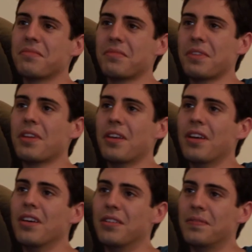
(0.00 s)
Because she
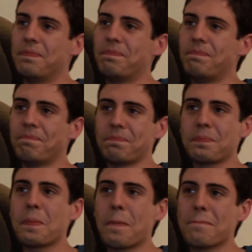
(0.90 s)
stole all my
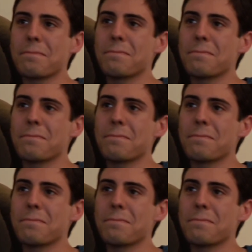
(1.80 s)
stuff and